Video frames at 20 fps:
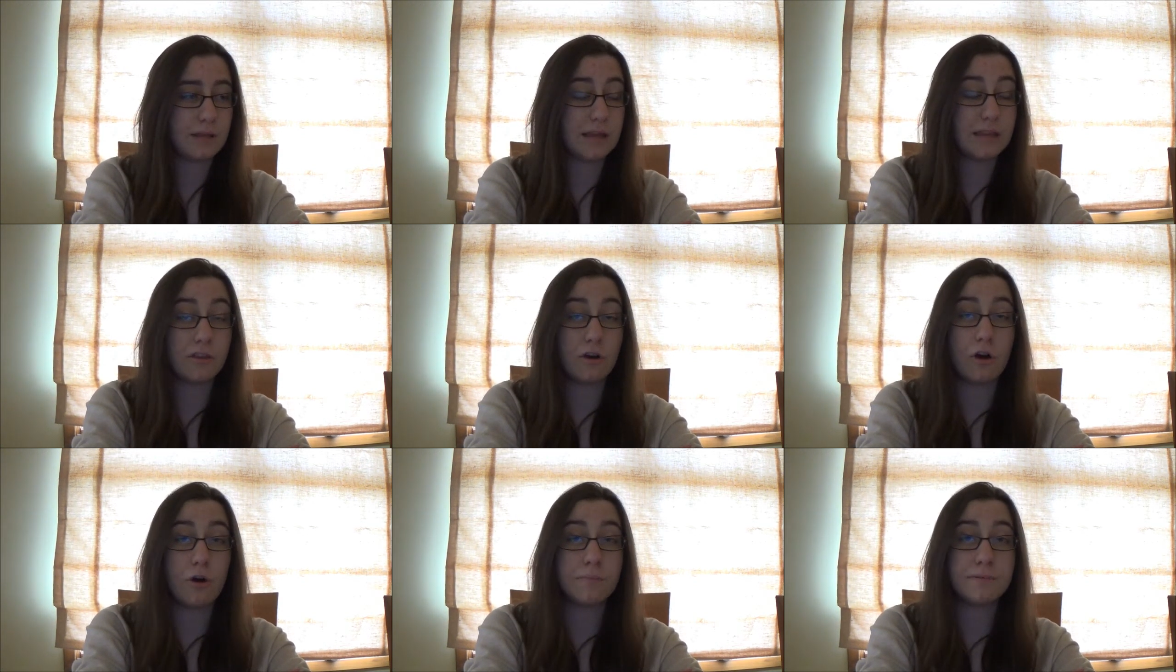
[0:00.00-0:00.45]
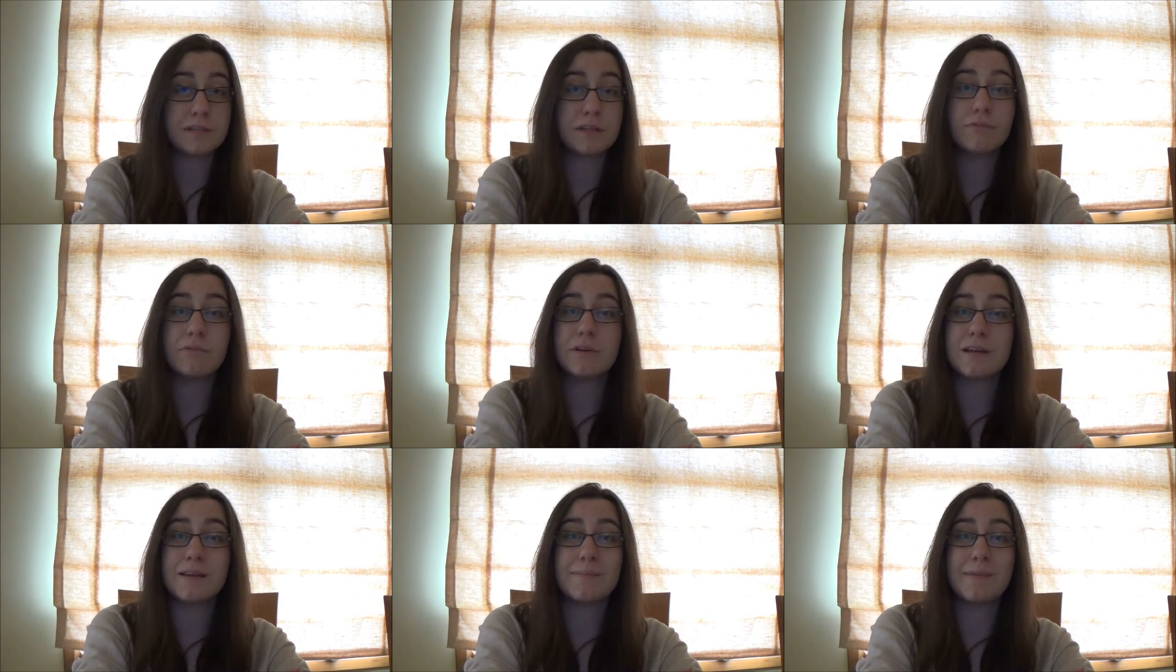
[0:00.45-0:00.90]
in the hopes
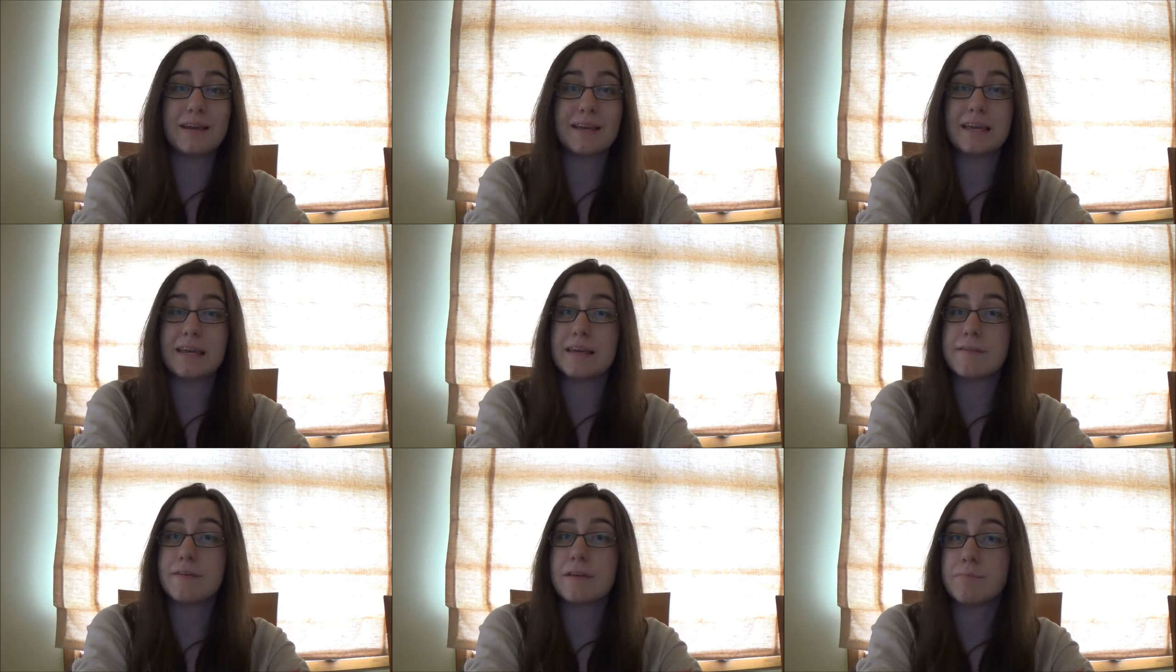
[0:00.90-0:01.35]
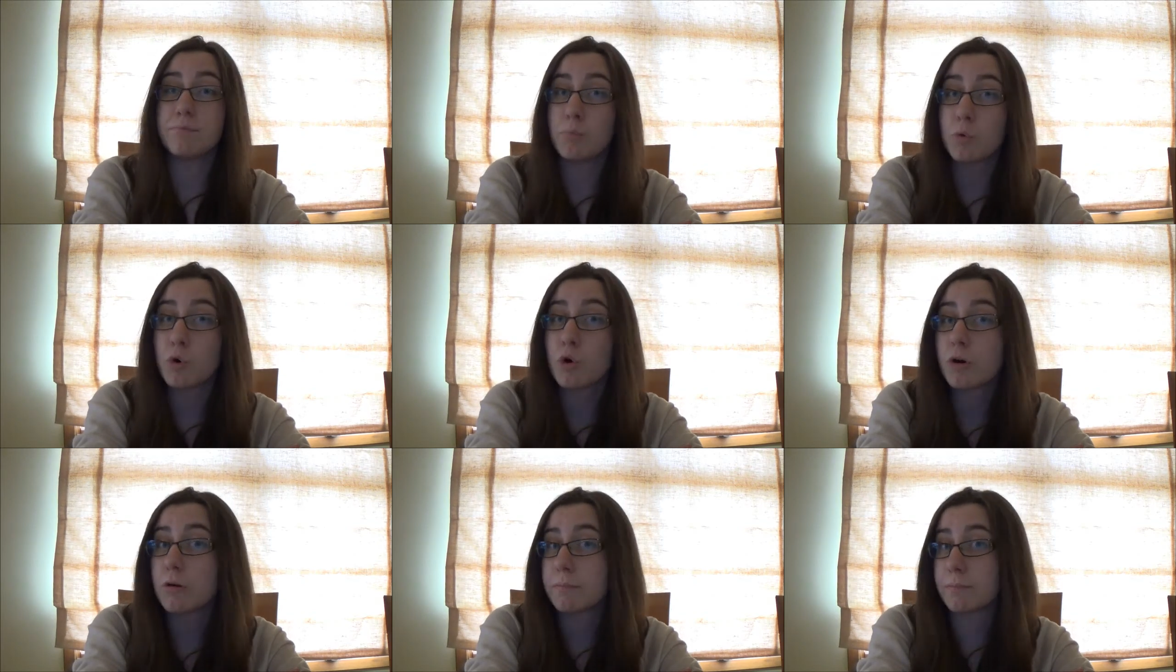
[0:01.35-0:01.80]
that we can make even
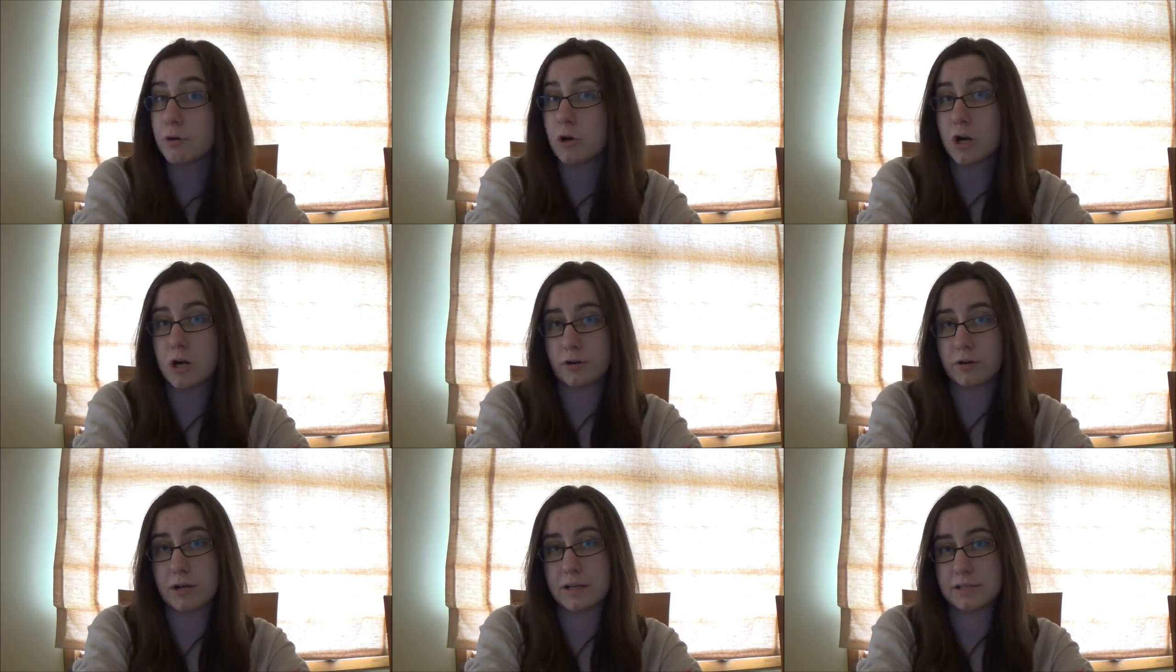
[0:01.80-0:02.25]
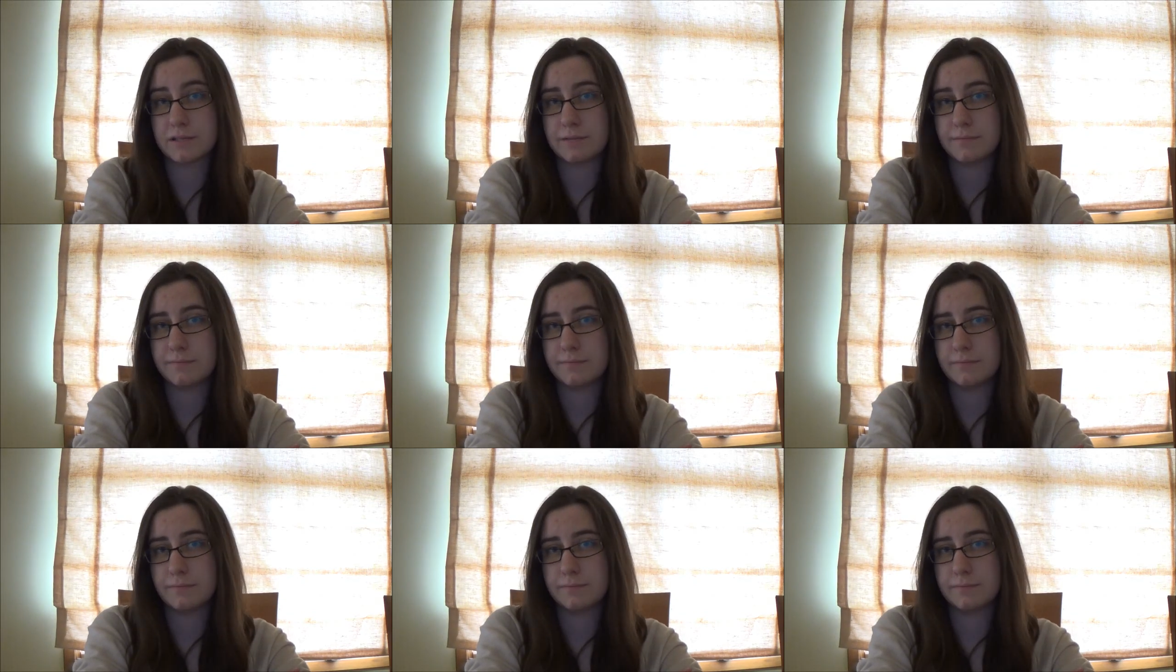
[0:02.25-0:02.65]
more progress.